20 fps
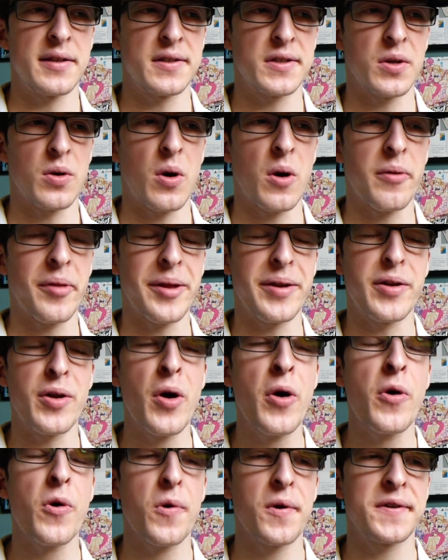so all they
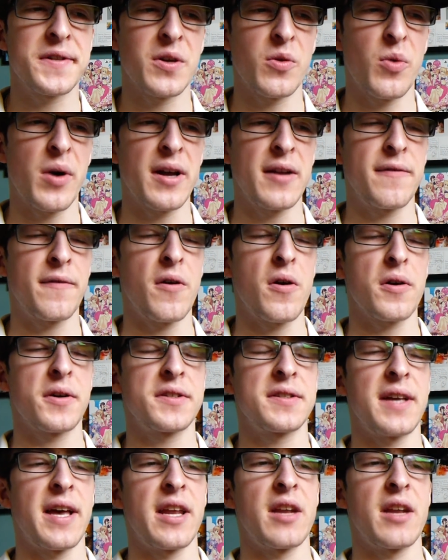know is the White Fox